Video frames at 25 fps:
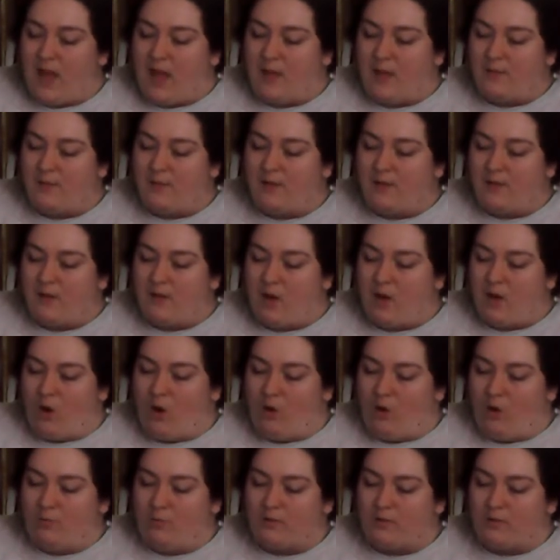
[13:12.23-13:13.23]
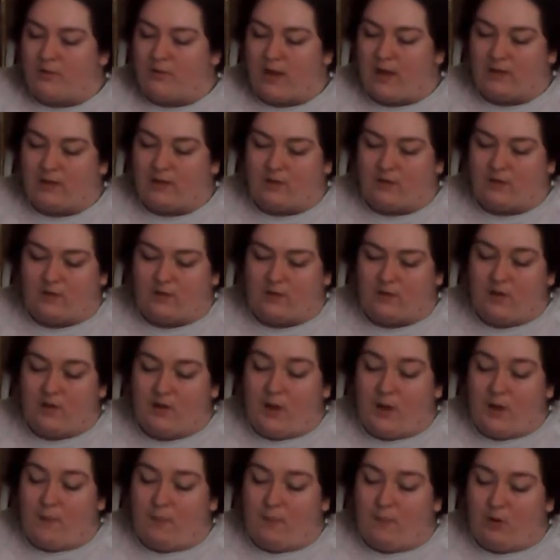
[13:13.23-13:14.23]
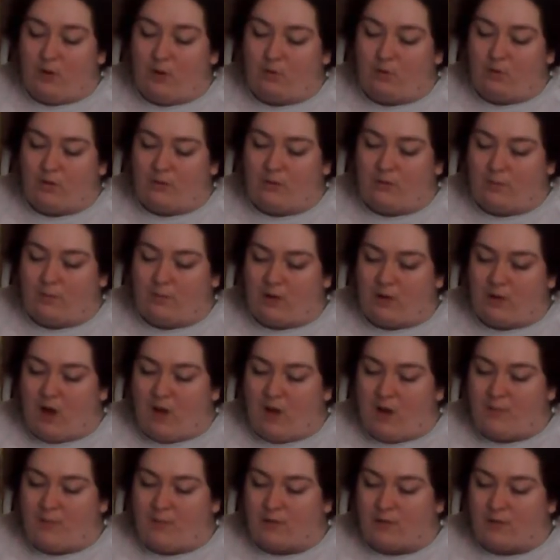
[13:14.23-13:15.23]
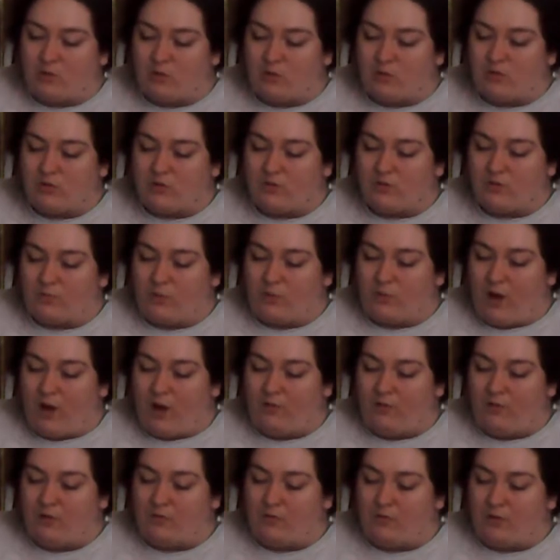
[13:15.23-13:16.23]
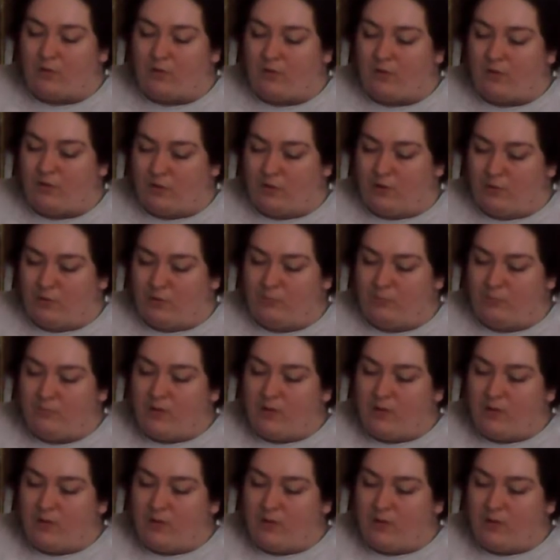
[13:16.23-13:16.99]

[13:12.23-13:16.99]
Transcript: Ehrmann hoped that the book would become a source of private revenue.